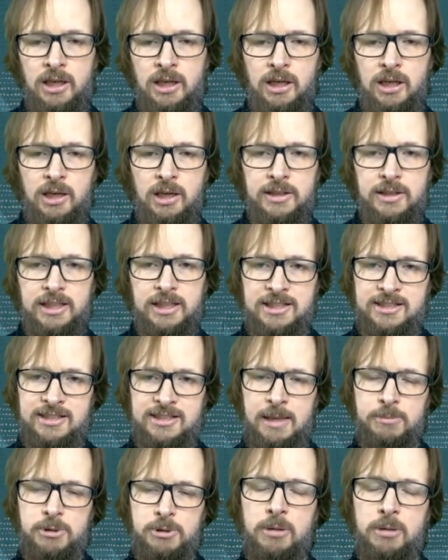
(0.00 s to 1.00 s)
that
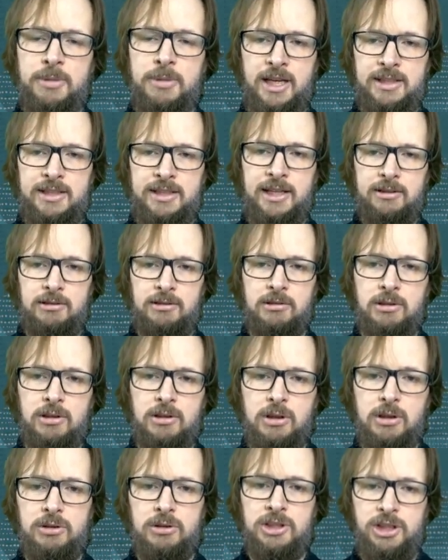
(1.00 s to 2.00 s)
snapshot and then
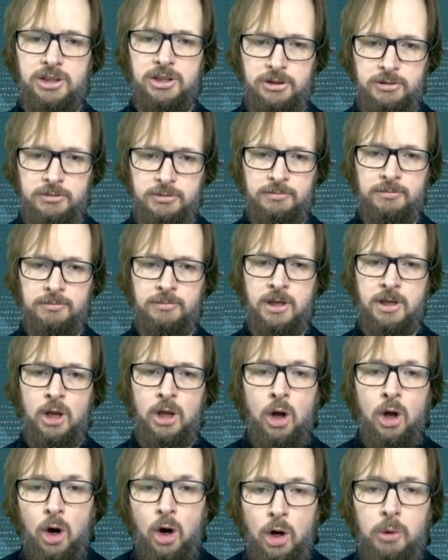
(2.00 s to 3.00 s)
continue.
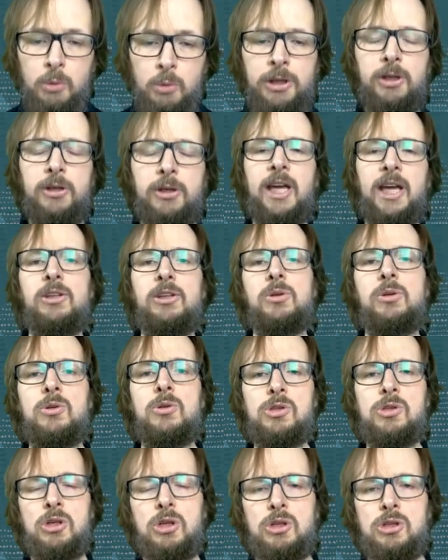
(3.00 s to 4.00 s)
Or we can
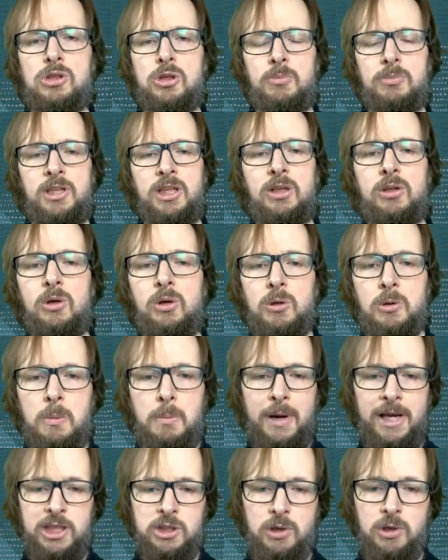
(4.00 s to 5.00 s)
use something called
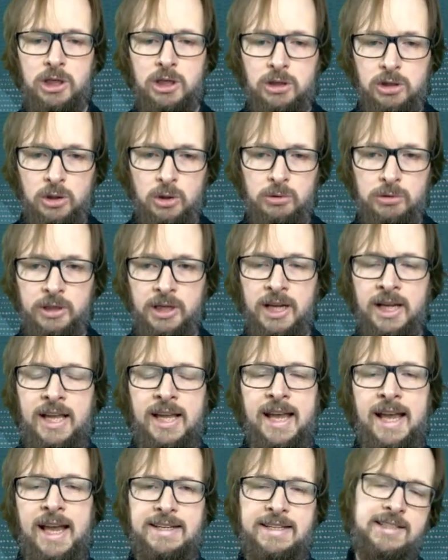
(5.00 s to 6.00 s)
MySQL clone.
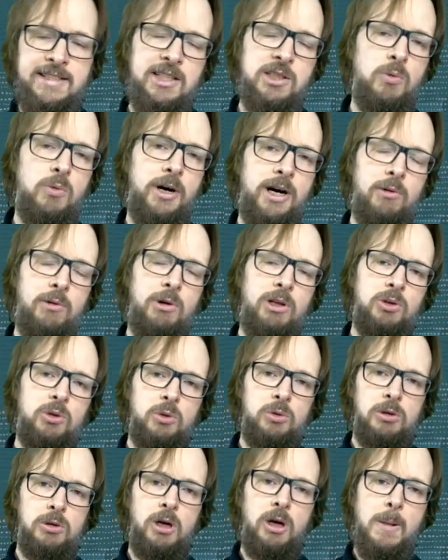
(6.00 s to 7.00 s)
And this is where I want
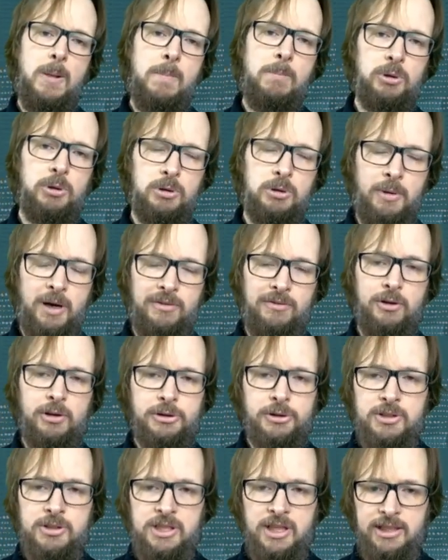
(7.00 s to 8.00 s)
to put my
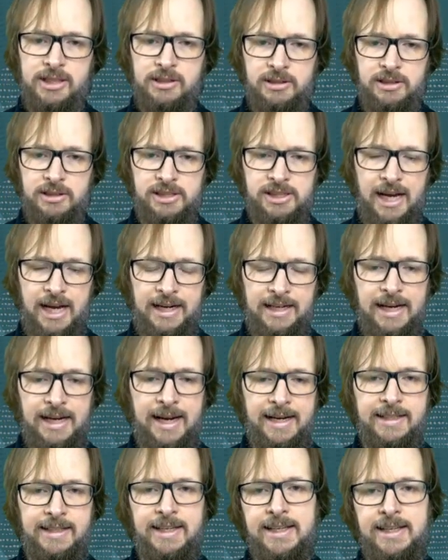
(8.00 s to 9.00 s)
focus, and the
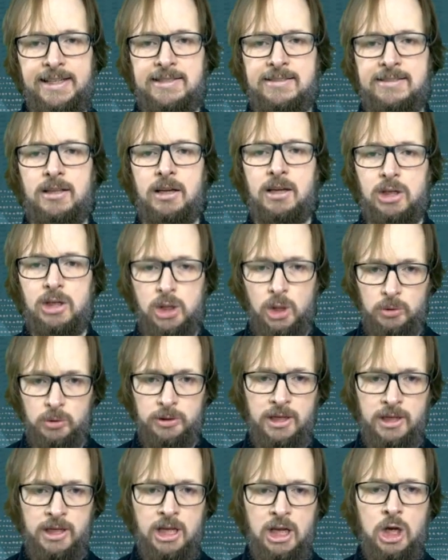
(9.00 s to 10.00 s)
highlight, it's
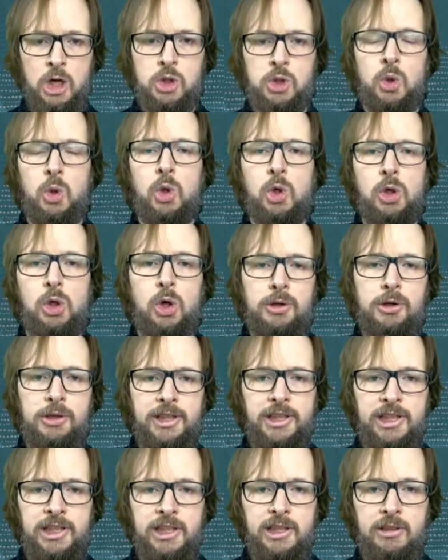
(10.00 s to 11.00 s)
clone. So
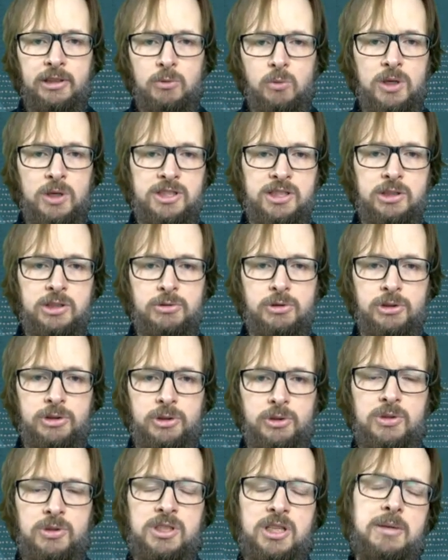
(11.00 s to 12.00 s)
clone was
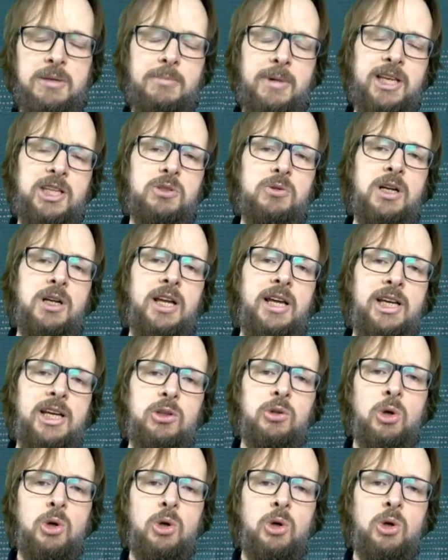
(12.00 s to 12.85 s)
introduced in MySQL